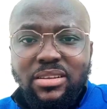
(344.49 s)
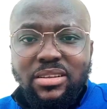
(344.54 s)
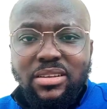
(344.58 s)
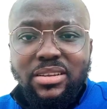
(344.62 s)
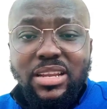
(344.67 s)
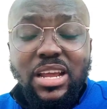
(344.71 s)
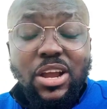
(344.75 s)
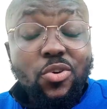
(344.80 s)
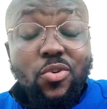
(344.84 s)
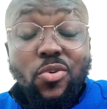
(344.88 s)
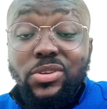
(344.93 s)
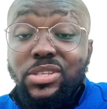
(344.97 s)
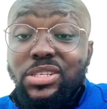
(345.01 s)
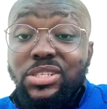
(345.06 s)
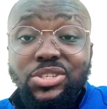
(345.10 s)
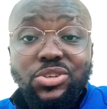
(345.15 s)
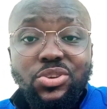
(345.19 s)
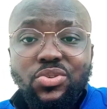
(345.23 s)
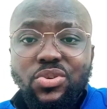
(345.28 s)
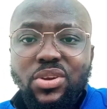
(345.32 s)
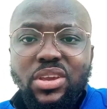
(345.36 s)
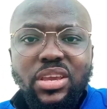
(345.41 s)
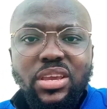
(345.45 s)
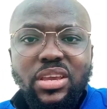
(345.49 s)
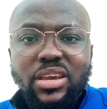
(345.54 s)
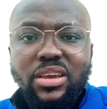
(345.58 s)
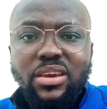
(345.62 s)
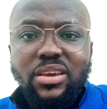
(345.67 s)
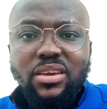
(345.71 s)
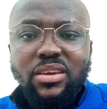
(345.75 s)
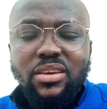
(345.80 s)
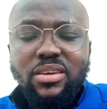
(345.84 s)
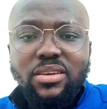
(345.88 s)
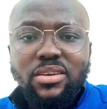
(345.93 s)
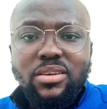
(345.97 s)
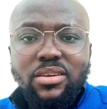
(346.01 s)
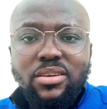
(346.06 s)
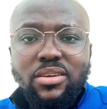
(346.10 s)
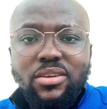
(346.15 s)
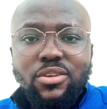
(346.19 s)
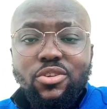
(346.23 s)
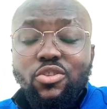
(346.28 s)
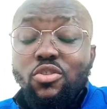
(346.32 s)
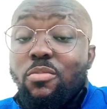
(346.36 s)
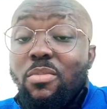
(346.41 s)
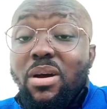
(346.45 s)
that goes into your ear,
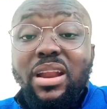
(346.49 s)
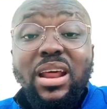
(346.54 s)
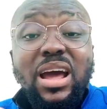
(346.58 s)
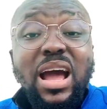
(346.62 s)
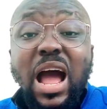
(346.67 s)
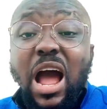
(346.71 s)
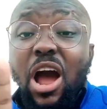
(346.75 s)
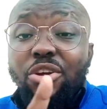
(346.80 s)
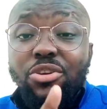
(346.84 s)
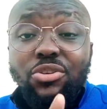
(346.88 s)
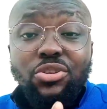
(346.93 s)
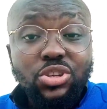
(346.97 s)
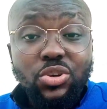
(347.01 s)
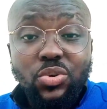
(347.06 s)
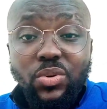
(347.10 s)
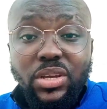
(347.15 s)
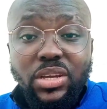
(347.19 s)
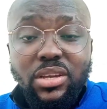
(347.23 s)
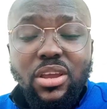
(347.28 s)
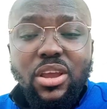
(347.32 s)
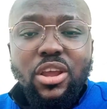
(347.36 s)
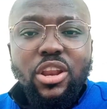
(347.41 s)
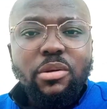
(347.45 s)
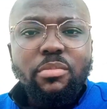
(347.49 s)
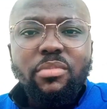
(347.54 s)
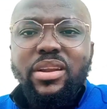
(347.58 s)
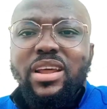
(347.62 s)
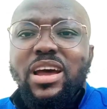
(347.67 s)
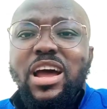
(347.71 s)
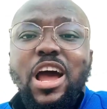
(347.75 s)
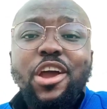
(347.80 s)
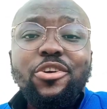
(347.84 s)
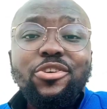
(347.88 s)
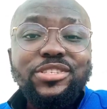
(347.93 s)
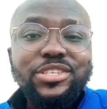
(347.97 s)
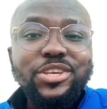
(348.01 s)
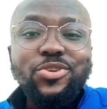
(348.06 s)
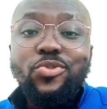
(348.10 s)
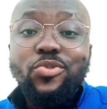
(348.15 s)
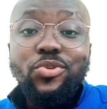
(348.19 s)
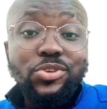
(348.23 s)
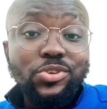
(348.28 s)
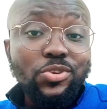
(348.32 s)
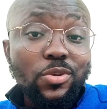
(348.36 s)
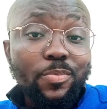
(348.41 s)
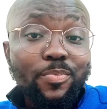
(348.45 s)
no matter how you do it, no matter how you say,
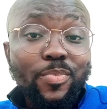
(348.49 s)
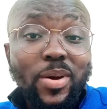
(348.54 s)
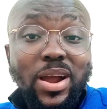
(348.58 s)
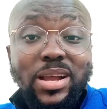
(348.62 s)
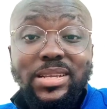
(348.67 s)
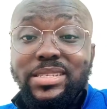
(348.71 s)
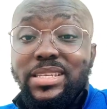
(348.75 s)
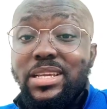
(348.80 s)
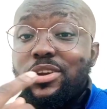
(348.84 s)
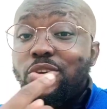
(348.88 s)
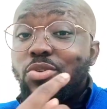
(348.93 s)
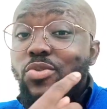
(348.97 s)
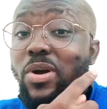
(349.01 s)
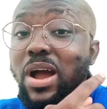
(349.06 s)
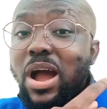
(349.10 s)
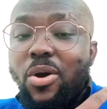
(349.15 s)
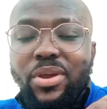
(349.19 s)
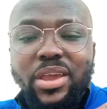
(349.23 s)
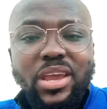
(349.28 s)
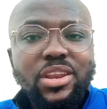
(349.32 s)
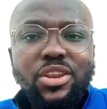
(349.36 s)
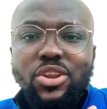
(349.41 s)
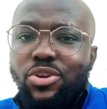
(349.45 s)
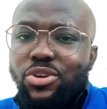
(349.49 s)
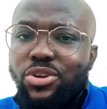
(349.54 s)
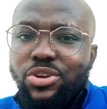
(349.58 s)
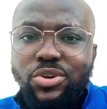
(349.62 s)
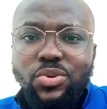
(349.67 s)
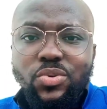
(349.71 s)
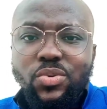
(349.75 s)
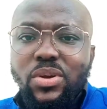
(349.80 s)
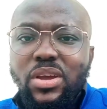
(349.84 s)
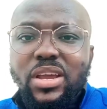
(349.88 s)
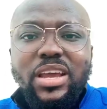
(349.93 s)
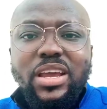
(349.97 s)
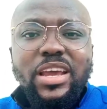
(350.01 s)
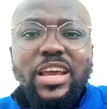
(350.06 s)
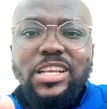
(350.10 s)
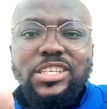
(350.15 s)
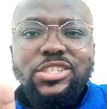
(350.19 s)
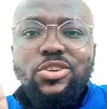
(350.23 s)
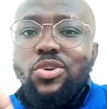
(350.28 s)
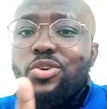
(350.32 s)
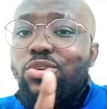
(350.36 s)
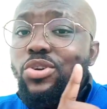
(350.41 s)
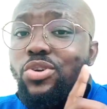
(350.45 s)
oh, it's going to pass and go out. No. It's
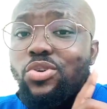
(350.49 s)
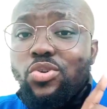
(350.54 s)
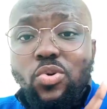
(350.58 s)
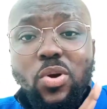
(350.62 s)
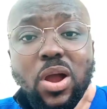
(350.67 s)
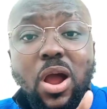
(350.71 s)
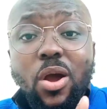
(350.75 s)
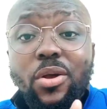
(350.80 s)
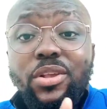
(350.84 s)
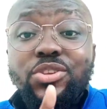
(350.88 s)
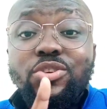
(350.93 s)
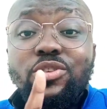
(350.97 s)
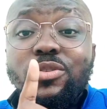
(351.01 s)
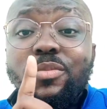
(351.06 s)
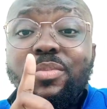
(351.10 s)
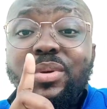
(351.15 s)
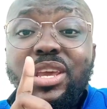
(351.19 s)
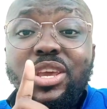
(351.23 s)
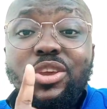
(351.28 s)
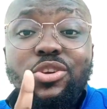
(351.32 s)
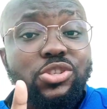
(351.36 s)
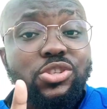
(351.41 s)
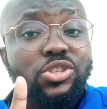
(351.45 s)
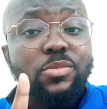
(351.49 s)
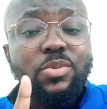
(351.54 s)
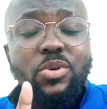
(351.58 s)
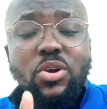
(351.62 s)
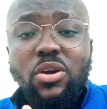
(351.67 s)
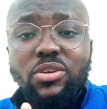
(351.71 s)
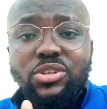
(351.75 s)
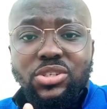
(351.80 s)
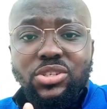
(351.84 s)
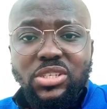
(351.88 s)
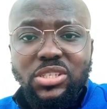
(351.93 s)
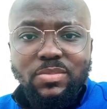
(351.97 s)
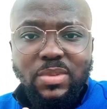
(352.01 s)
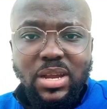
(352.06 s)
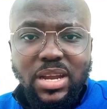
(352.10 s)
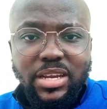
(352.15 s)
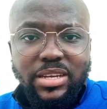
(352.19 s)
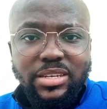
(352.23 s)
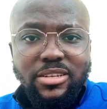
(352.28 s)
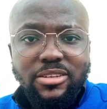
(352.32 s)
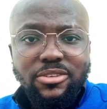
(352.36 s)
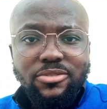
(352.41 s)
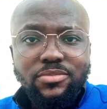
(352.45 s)
not going to go out. It's going to be in your subconscious mind.
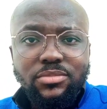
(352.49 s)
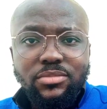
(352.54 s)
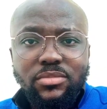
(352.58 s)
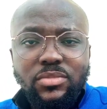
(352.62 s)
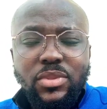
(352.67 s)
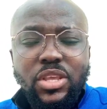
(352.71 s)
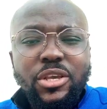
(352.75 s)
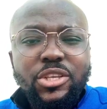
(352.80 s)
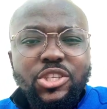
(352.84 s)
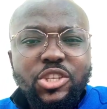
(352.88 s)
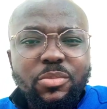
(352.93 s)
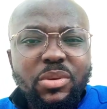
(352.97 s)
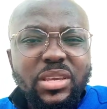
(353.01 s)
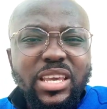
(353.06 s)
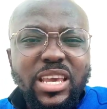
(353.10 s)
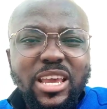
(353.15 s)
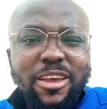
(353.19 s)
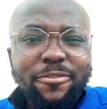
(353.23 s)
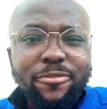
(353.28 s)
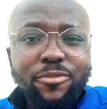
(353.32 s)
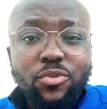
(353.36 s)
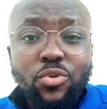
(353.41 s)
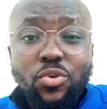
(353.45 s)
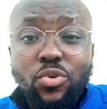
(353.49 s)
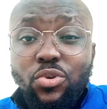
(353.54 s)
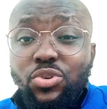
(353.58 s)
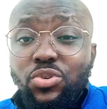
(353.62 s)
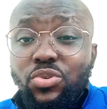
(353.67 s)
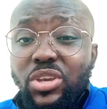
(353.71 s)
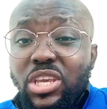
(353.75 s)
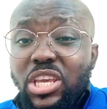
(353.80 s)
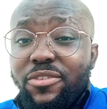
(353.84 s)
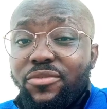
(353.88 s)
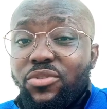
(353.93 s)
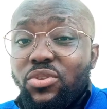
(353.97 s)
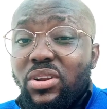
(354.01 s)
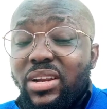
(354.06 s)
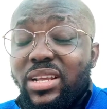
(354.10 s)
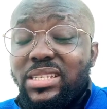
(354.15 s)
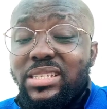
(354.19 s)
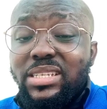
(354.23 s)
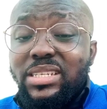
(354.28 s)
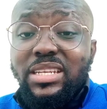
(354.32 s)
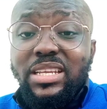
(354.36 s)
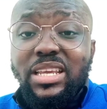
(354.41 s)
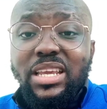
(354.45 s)
So be careful who you give your
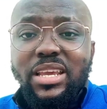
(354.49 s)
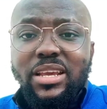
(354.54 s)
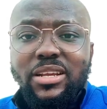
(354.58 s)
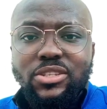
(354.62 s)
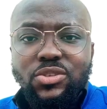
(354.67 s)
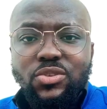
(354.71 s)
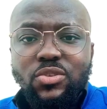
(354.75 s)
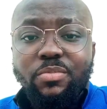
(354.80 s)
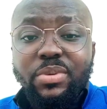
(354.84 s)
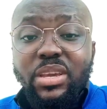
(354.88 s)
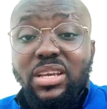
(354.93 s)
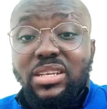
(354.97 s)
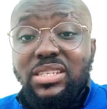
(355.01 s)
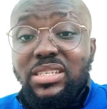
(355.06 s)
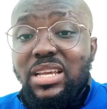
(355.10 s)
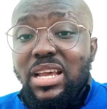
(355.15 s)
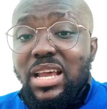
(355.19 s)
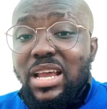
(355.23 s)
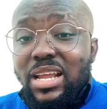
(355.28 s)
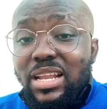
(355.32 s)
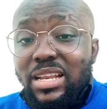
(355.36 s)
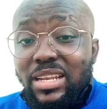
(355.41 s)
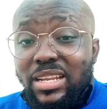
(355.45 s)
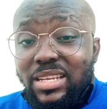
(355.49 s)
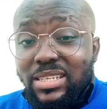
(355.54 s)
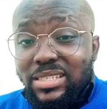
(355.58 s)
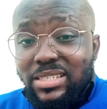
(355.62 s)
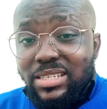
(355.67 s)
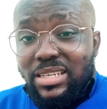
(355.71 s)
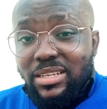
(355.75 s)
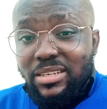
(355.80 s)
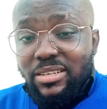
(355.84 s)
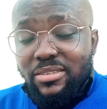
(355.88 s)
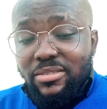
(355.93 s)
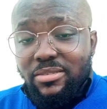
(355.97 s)
listening ear to, because listen,